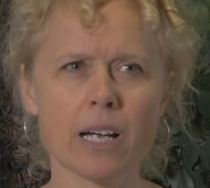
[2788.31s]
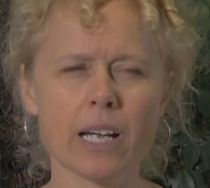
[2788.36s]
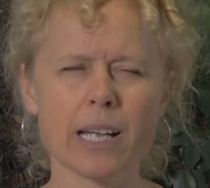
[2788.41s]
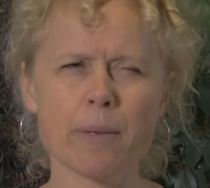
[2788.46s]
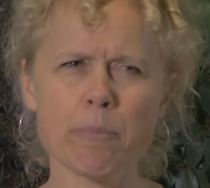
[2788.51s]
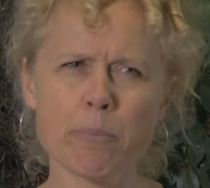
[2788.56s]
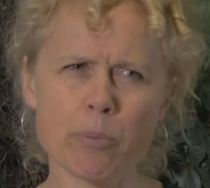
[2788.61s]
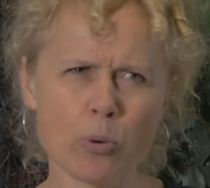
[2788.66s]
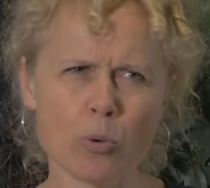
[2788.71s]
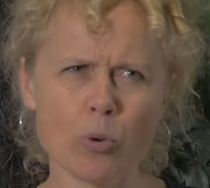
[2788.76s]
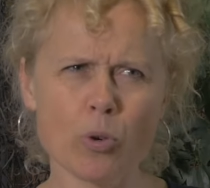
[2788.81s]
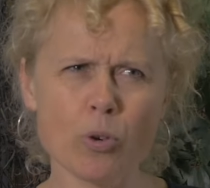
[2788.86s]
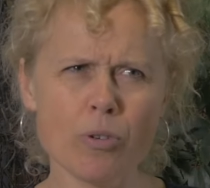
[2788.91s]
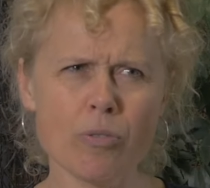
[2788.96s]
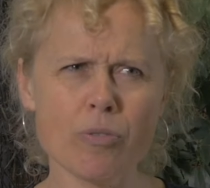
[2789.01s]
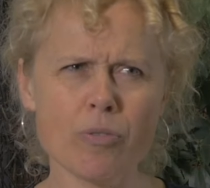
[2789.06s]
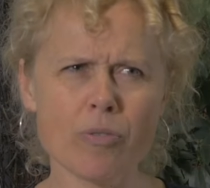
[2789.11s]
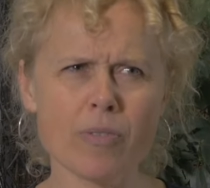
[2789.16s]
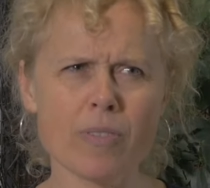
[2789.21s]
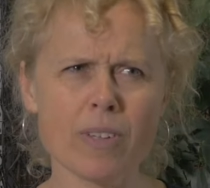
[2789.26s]

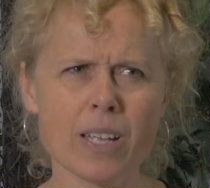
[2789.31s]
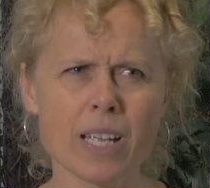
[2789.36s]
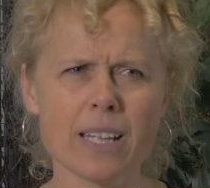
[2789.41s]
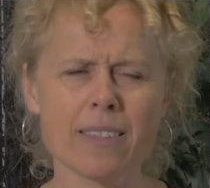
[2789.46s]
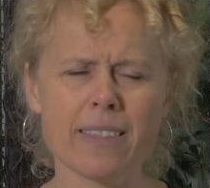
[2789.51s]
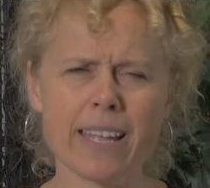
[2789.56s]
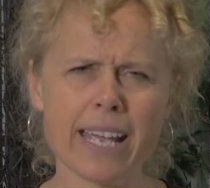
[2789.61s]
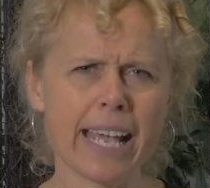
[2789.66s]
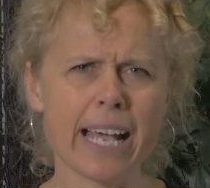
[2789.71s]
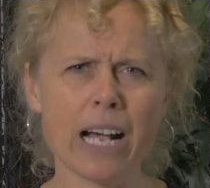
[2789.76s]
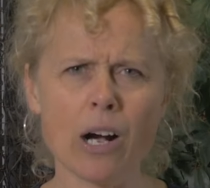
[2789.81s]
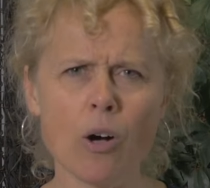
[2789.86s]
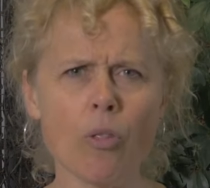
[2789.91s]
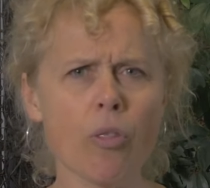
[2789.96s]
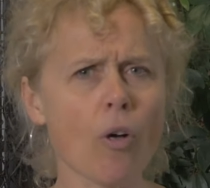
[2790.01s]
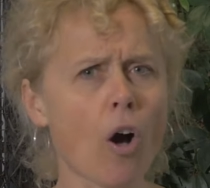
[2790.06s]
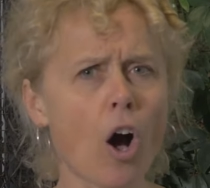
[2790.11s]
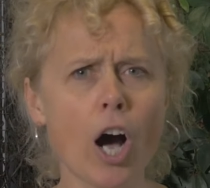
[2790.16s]
improve their health,